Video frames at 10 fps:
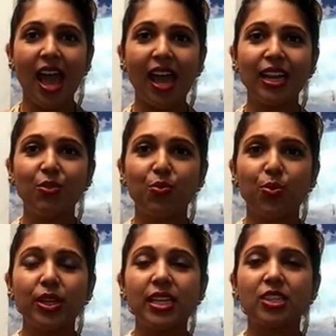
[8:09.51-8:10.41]
and it
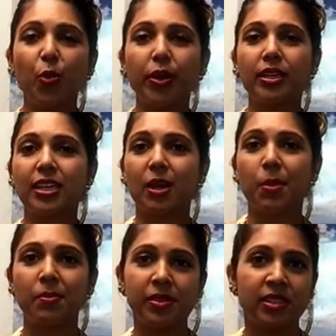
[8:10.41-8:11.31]
really is going to take
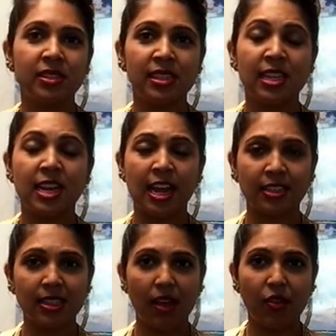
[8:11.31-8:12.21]
my business to the
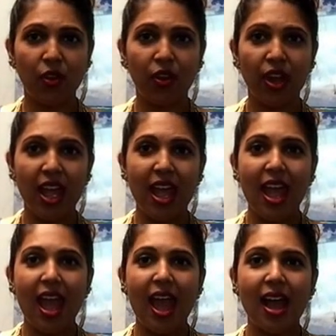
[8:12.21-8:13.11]
next level.
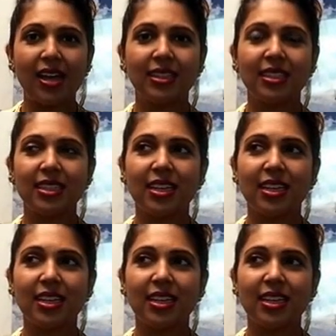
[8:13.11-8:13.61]
And